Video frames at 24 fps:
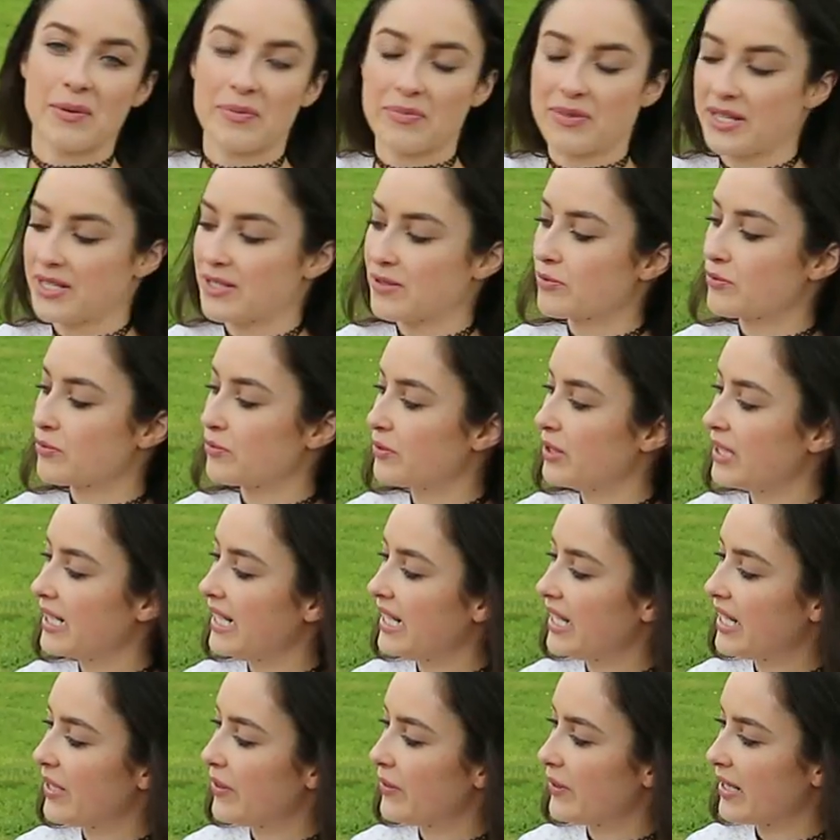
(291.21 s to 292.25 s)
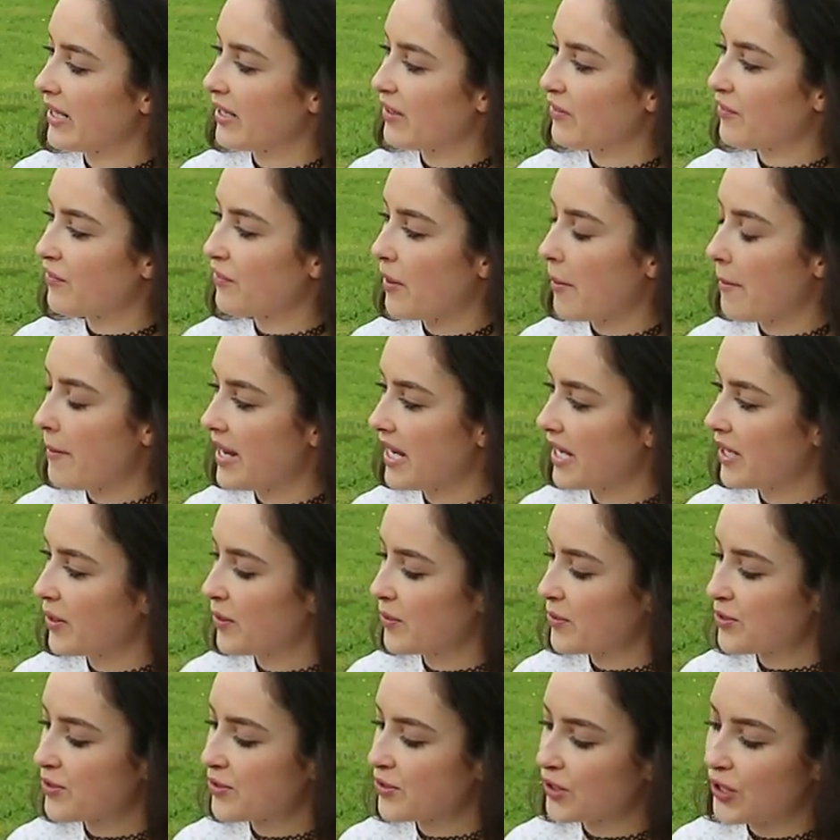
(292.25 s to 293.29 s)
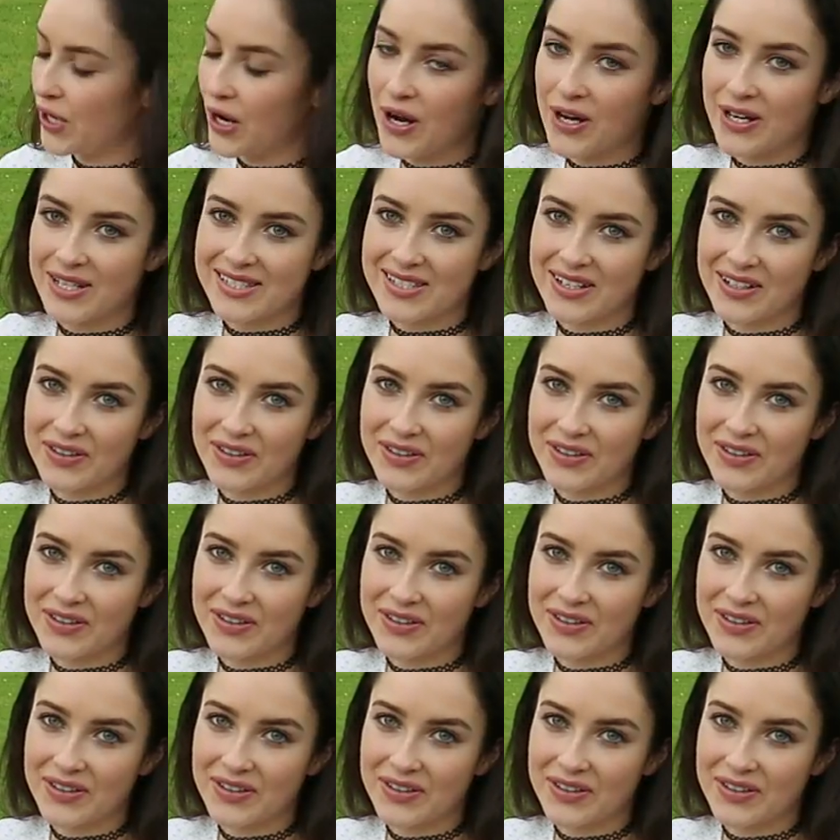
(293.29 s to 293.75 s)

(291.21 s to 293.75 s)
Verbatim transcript: up these really cute little flamenco straws.